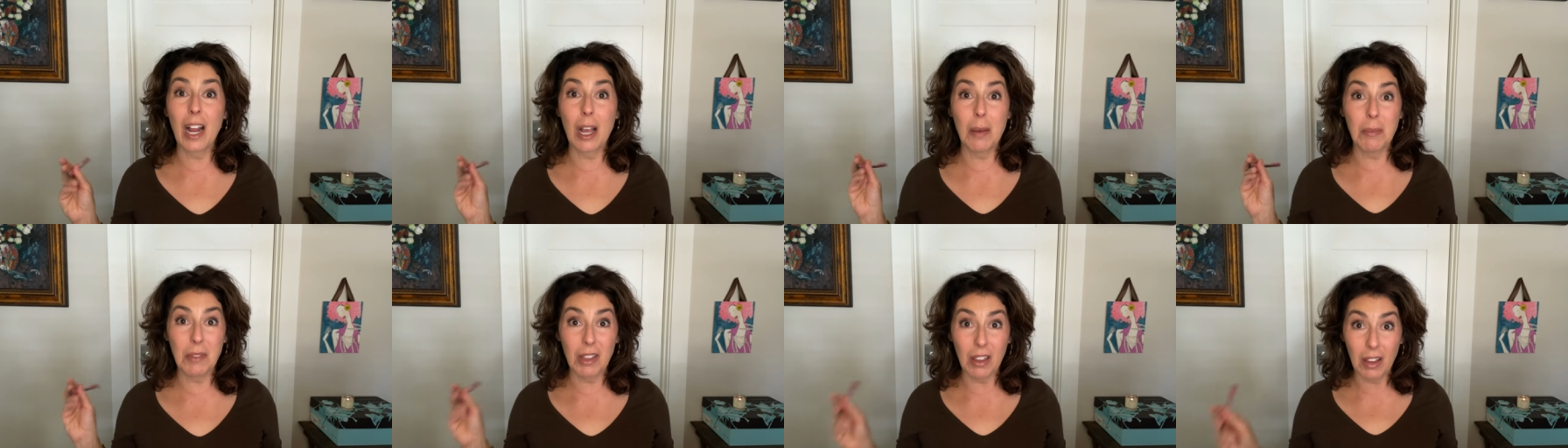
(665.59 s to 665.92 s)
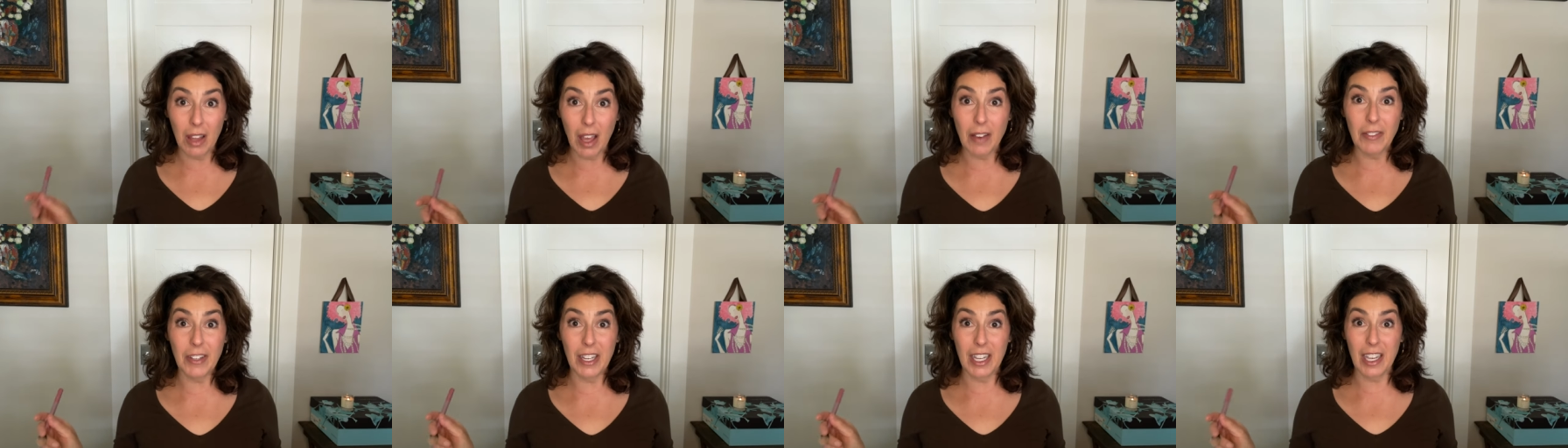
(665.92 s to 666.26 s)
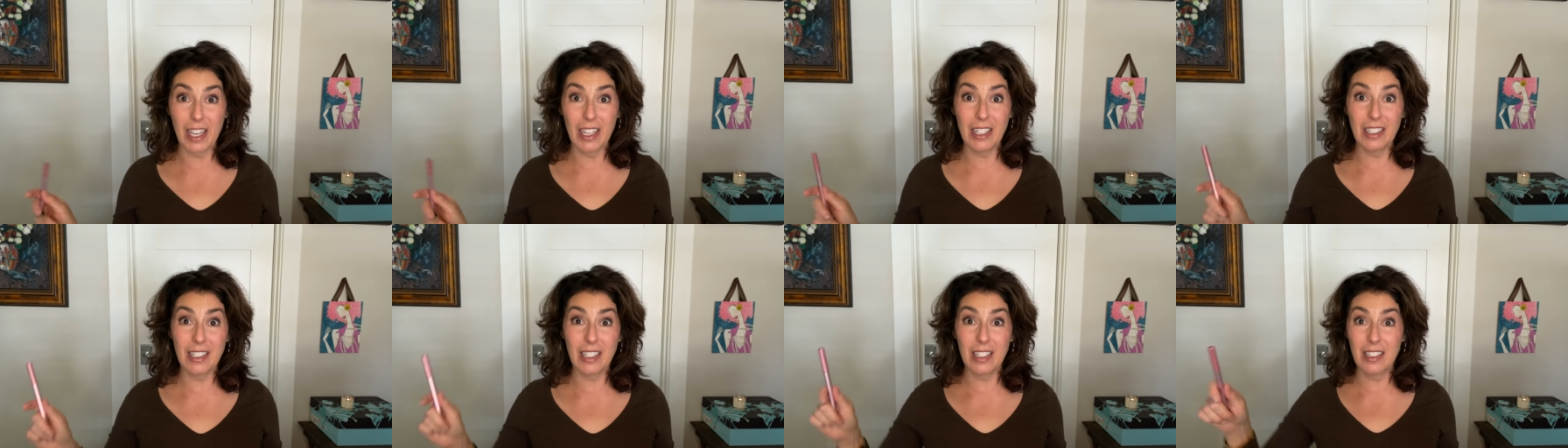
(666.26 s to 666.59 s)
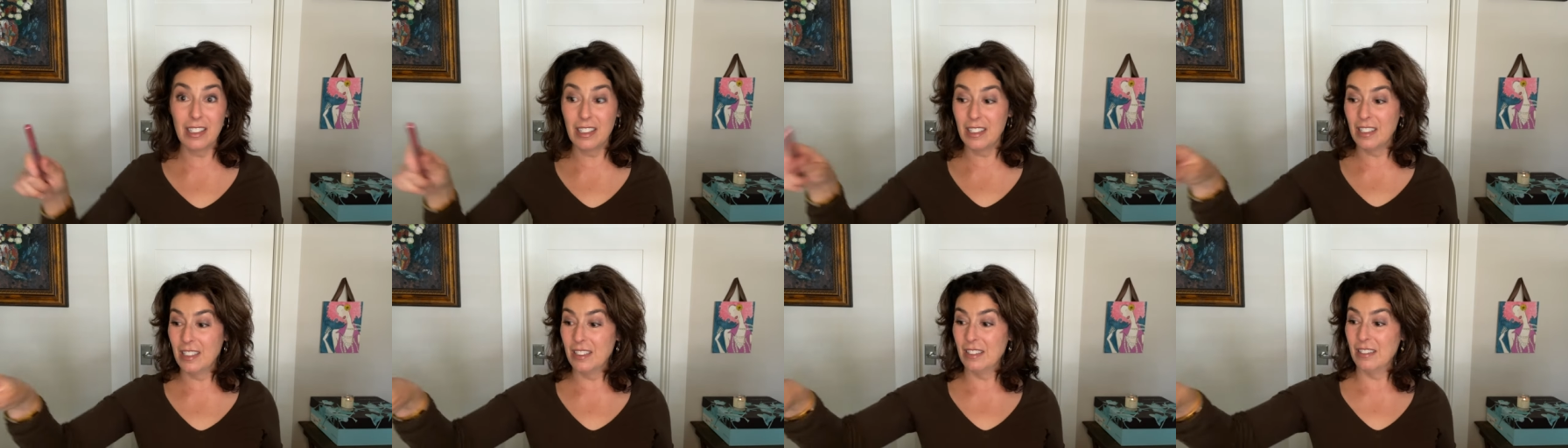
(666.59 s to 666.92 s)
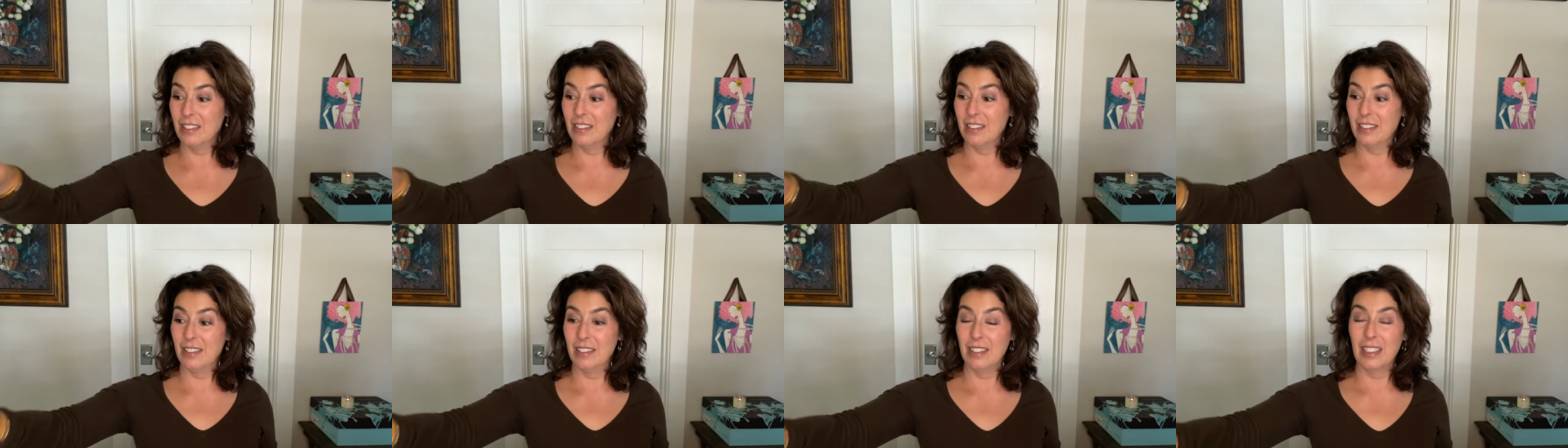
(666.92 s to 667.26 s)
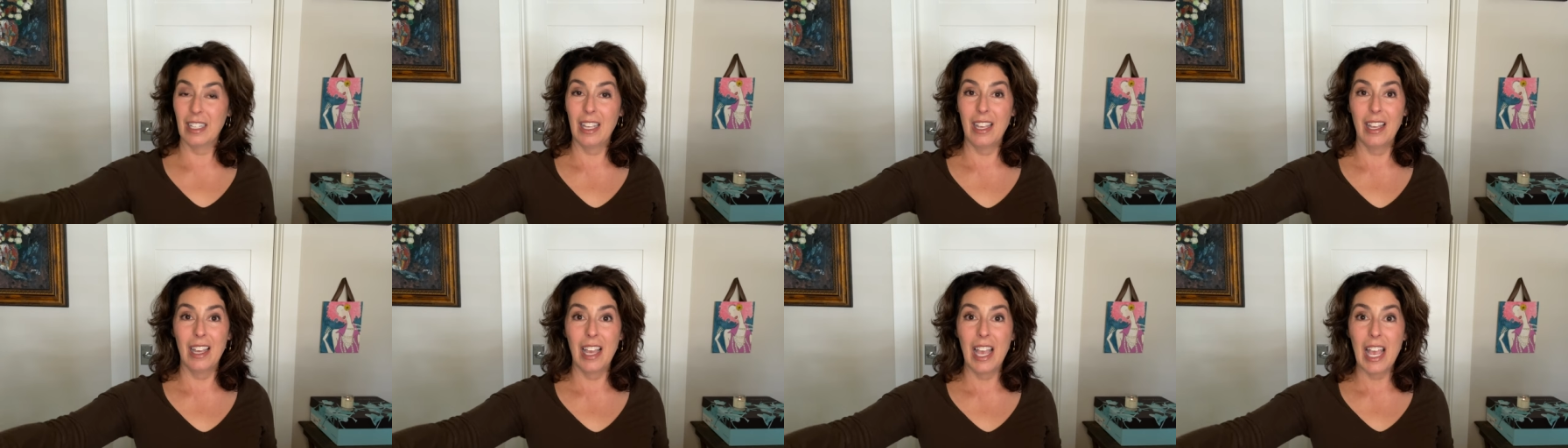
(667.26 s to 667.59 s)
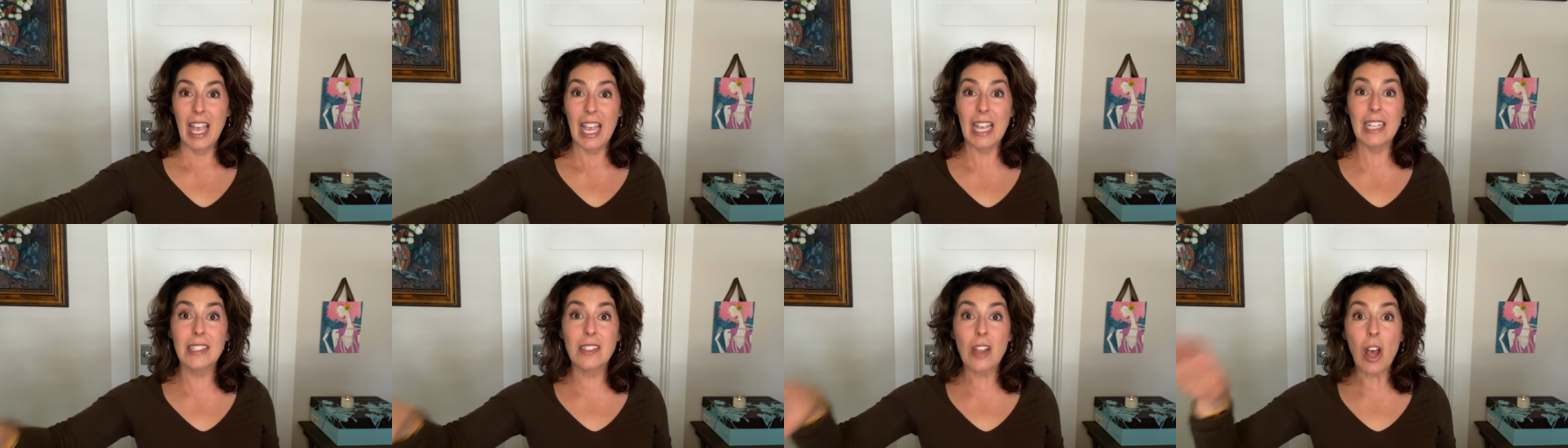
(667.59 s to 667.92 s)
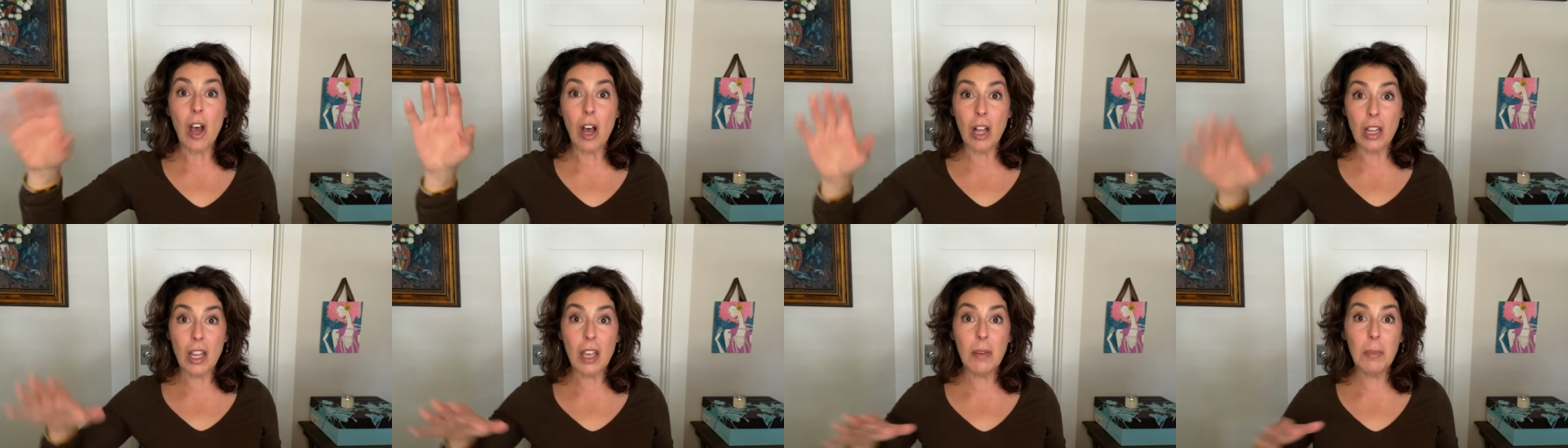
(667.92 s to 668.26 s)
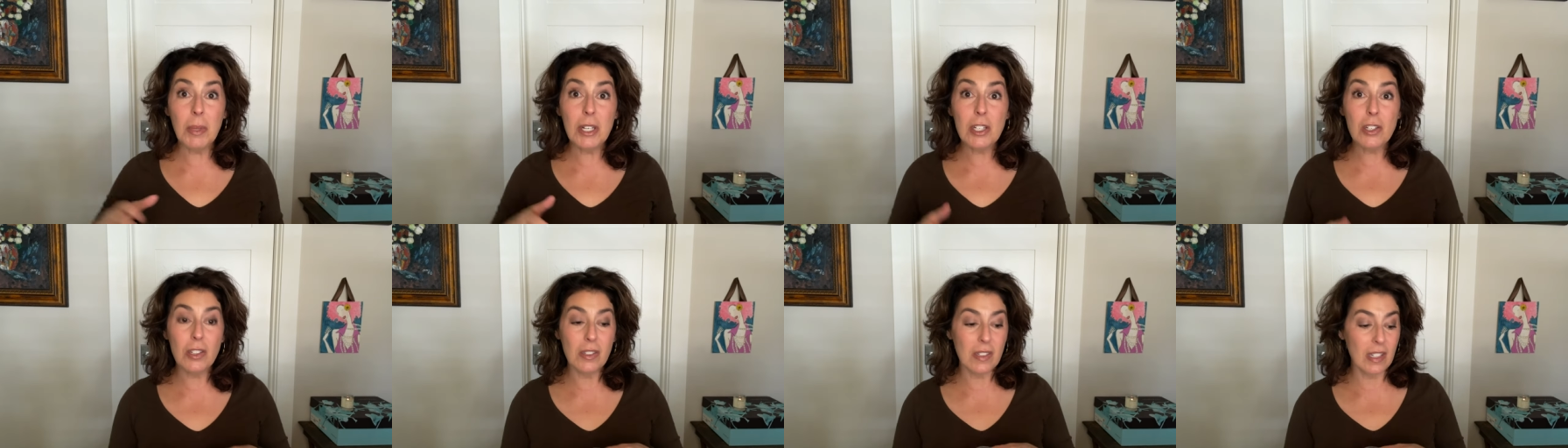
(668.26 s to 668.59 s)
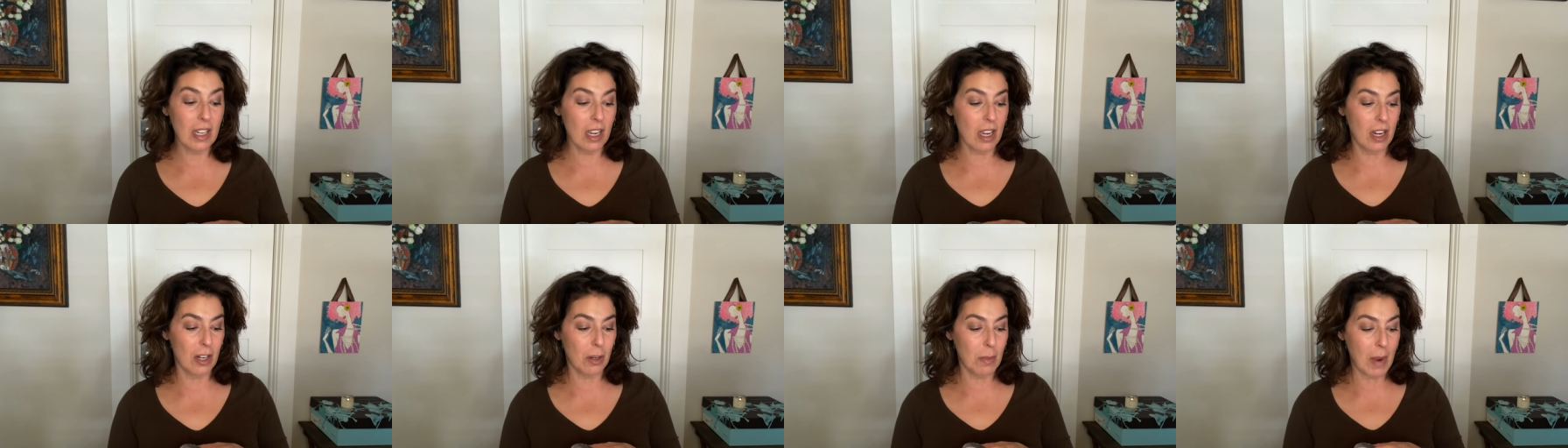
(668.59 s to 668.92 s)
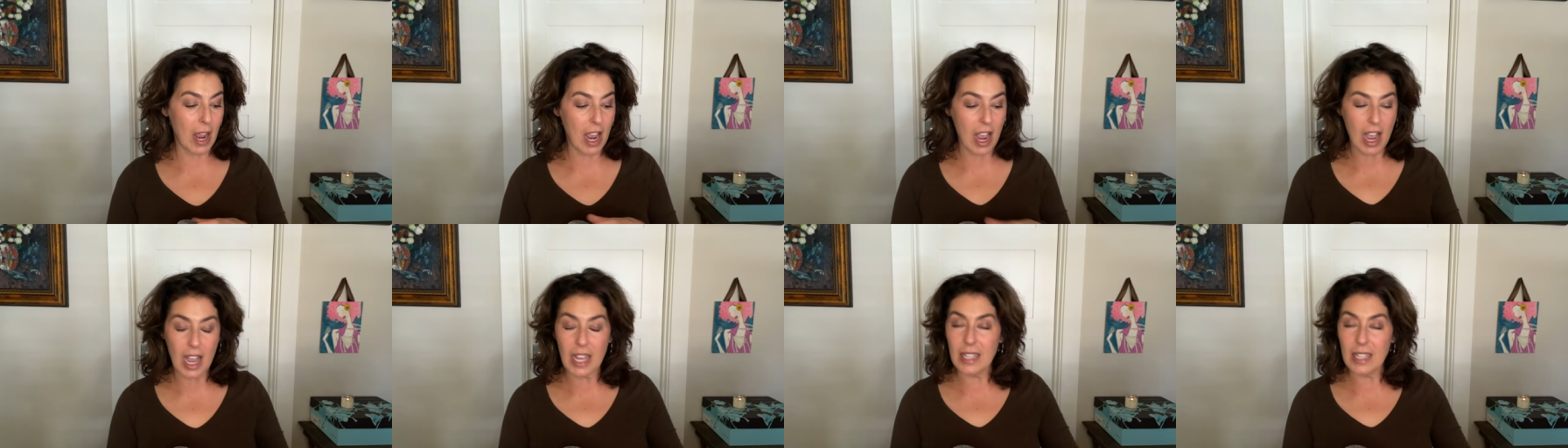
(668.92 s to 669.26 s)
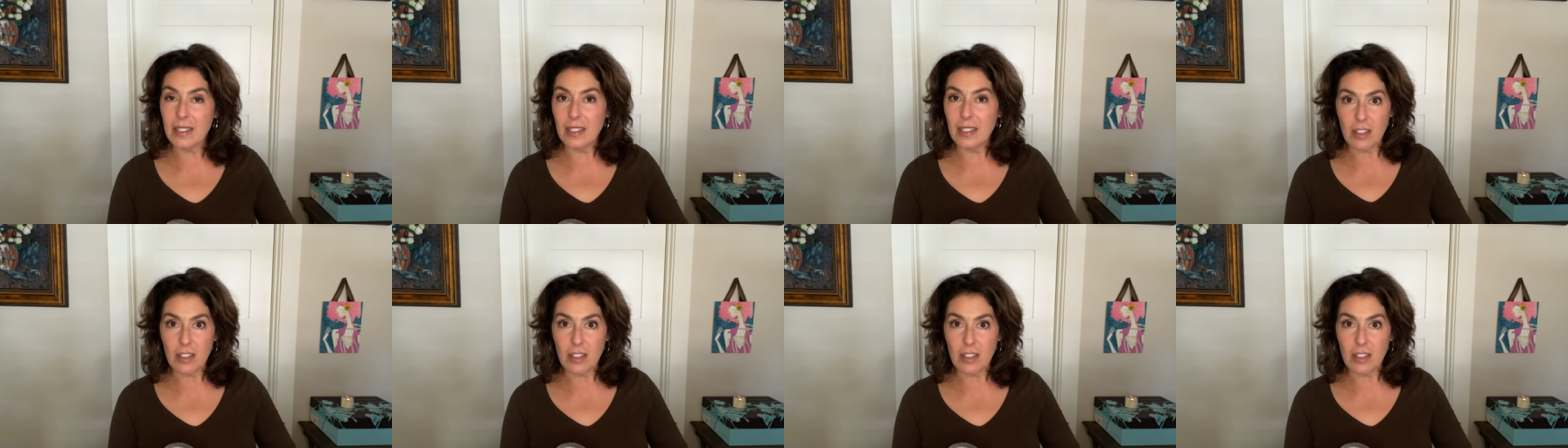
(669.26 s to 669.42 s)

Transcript: I'm loving it. It's all I've been using under my eyes.